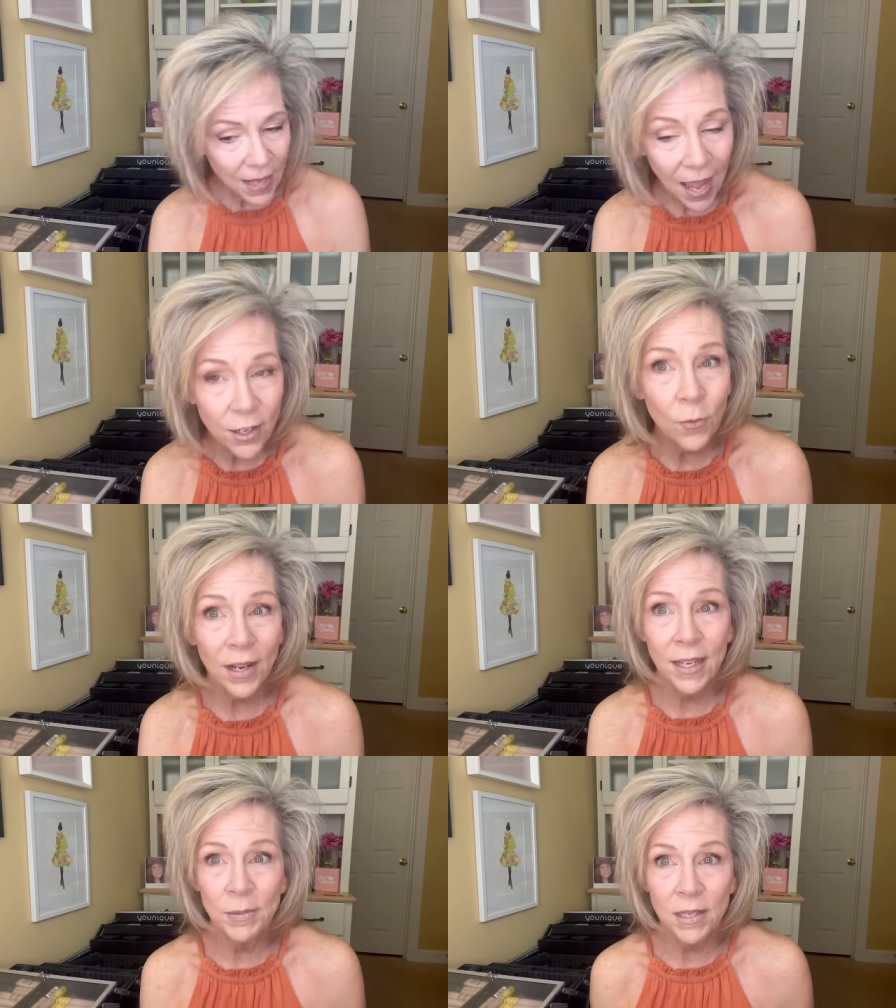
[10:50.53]
I know
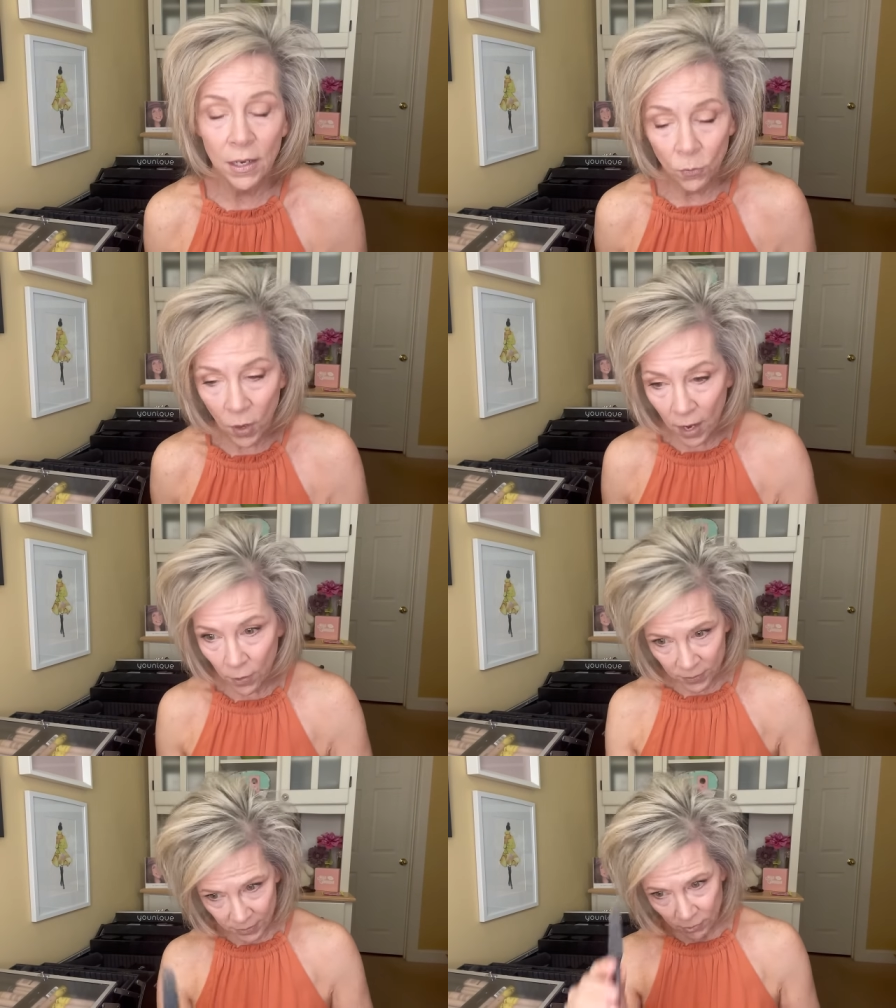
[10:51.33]
I keep saying
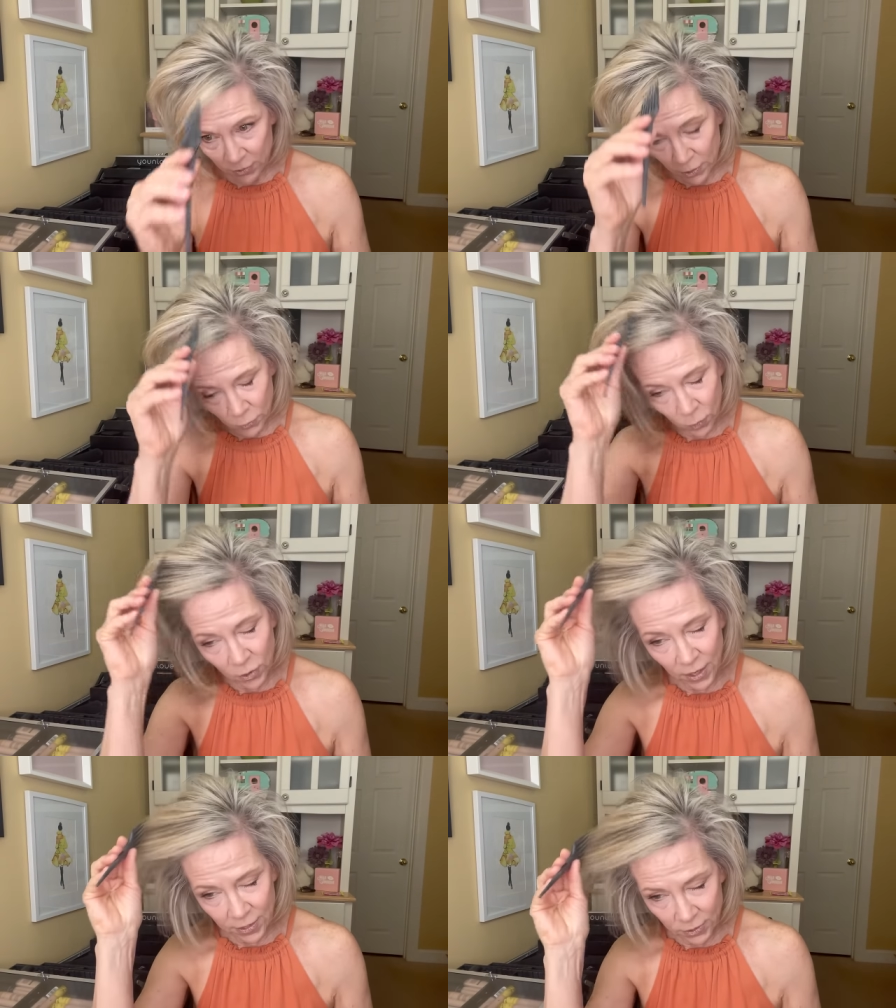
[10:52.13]
wow. Is there another
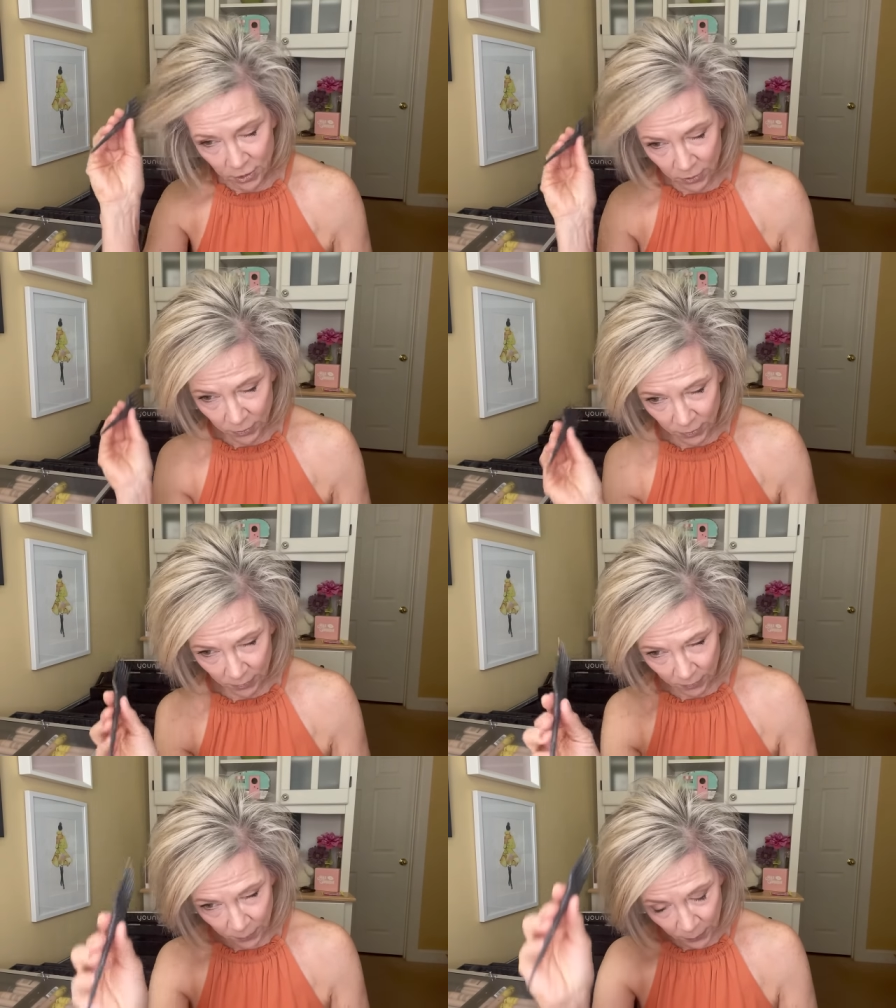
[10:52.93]
word I could use?